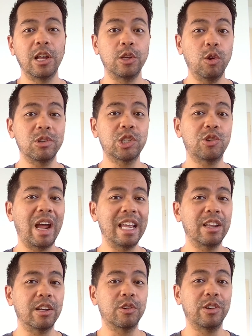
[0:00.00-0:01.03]
your
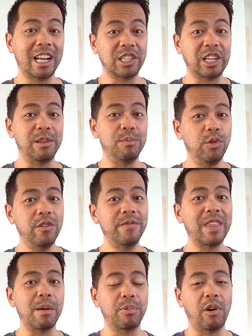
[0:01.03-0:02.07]
trade could actually move
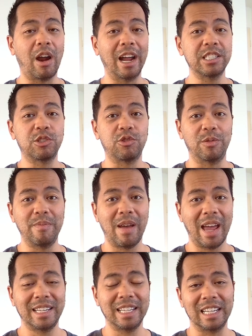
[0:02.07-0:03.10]
that price
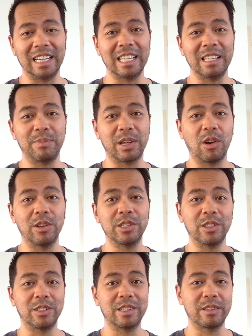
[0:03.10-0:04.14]
dramatically because you're